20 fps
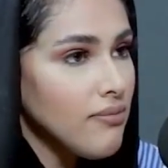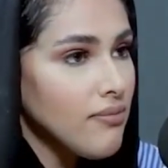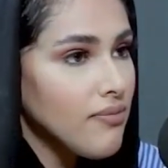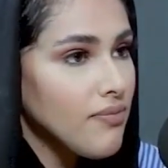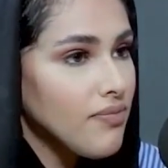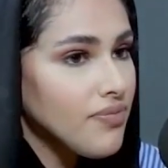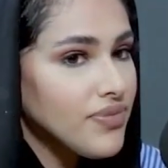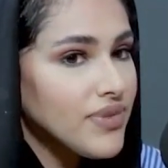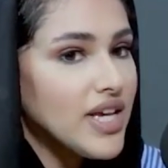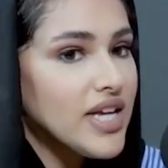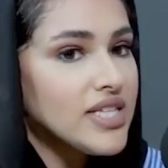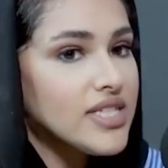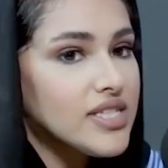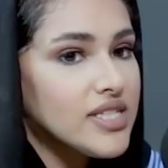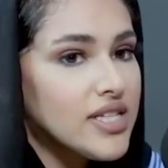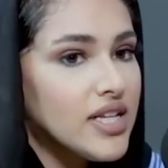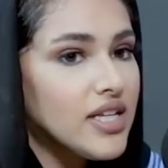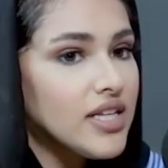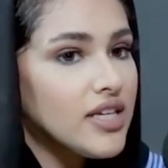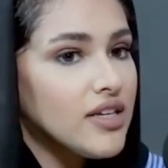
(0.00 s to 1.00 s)
and
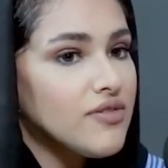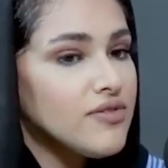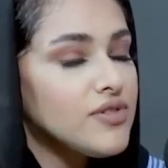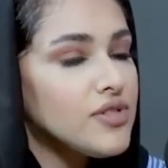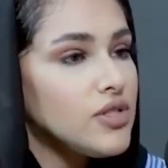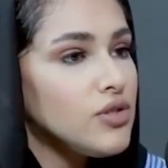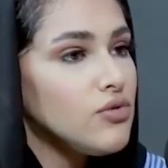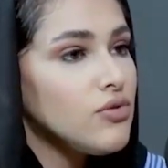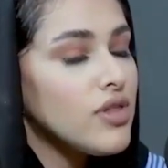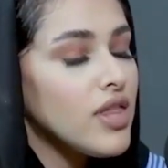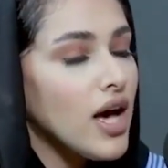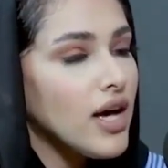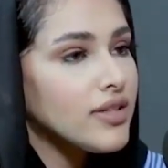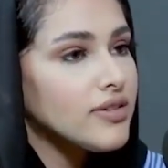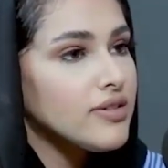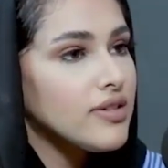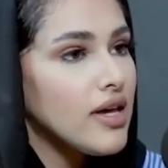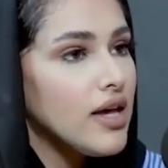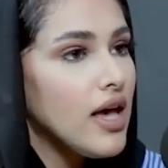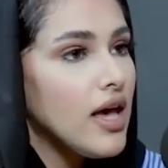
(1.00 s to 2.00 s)
still gives you
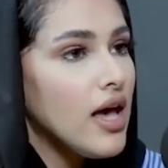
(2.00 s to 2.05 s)
that